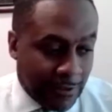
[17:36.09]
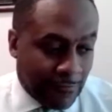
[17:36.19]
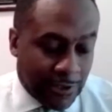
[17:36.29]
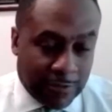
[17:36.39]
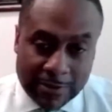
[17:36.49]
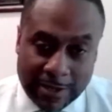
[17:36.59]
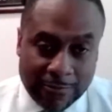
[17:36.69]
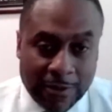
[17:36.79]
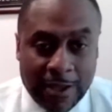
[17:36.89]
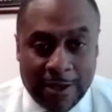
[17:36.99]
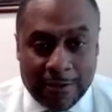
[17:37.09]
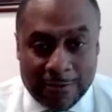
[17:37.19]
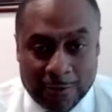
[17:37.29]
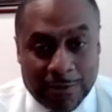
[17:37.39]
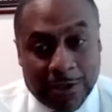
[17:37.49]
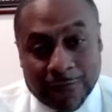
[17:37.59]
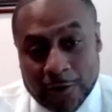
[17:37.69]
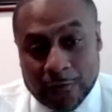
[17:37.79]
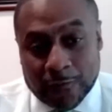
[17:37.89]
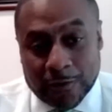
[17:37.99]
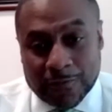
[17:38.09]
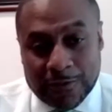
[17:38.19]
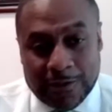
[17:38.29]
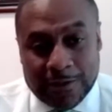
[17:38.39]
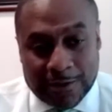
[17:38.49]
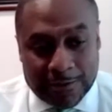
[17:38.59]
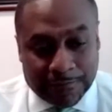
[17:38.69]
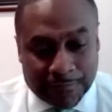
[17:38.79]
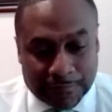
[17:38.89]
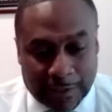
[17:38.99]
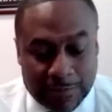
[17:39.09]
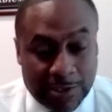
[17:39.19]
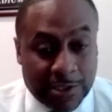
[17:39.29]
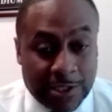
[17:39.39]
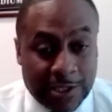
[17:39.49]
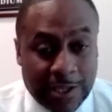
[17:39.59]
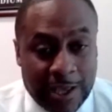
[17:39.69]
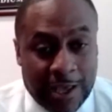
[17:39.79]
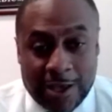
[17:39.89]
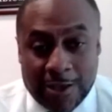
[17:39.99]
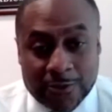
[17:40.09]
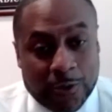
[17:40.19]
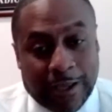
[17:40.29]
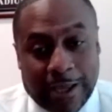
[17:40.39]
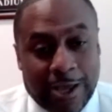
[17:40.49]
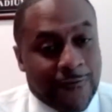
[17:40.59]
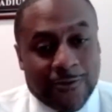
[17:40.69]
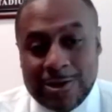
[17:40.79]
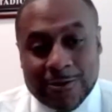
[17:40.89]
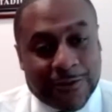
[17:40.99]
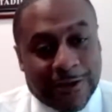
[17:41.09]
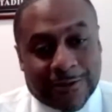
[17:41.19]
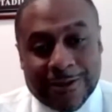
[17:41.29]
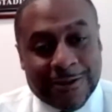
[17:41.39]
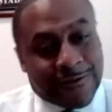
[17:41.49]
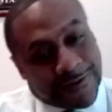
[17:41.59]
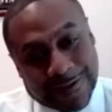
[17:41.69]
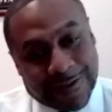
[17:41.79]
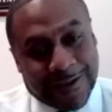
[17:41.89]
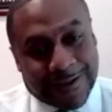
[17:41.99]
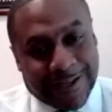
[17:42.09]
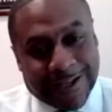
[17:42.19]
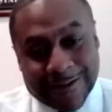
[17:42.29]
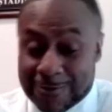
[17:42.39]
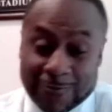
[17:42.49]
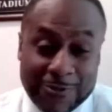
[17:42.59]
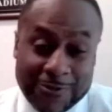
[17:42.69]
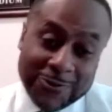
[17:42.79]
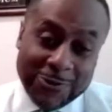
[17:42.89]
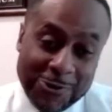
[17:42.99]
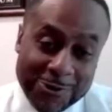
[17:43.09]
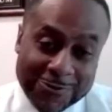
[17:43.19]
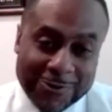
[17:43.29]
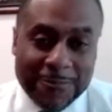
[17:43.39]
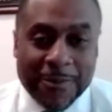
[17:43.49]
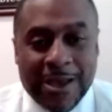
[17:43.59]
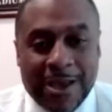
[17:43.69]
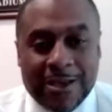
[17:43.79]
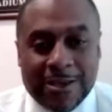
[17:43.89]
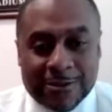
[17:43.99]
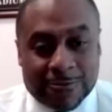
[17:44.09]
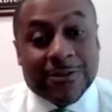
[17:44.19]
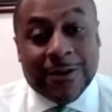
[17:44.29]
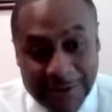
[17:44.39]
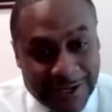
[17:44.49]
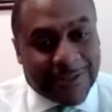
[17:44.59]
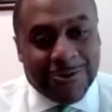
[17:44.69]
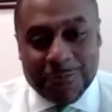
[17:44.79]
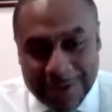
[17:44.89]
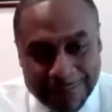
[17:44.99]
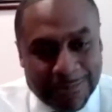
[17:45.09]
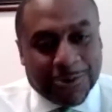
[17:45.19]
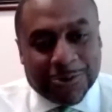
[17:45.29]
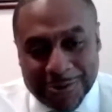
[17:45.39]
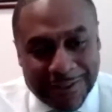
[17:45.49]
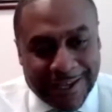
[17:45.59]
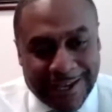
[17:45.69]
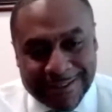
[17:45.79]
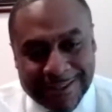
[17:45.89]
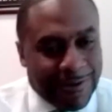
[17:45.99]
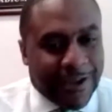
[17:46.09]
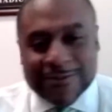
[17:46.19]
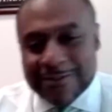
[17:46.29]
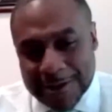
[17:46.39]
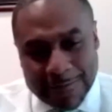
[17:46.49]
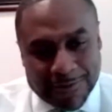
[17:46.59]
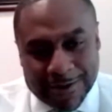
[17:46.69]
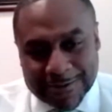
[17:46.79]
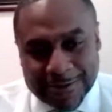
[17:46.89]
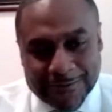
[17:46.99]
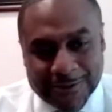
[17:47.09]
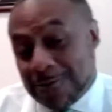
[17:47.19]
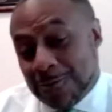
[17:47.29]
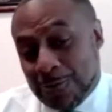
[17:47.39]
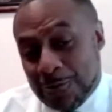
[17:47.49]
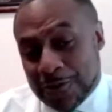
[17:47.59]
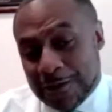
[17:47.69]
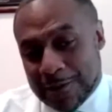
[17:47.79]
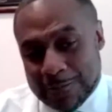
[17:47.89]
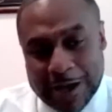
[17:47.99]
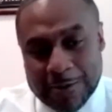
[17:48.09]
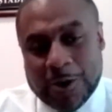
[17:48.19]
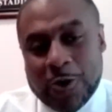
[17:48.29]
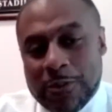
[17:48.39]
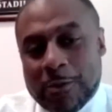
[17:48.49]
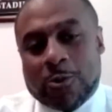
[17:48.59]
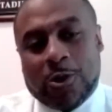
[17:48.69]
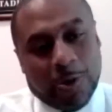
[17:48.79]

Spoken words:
regime that's now, being involved with the PGA. Mm-hmm. So every year, that's the interesting thing. Like, and this is a great thing for lawyers, right? Is there something that's new being built on that we have to stay abreast of? So that's the cool thing. But I will hope that we're